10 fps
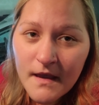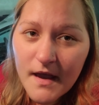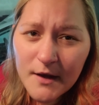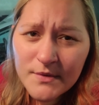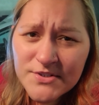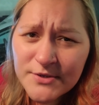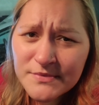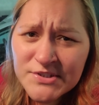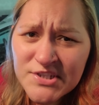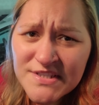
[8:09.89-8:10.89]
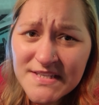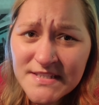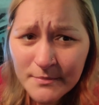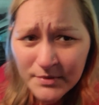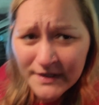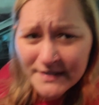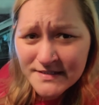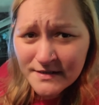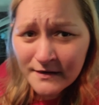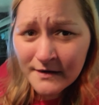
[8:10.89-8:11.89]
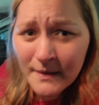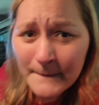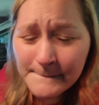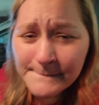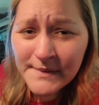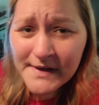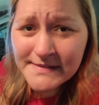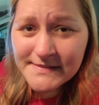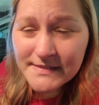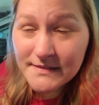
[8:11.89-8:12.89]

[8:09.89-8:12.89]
I wish it was just a simple answer, but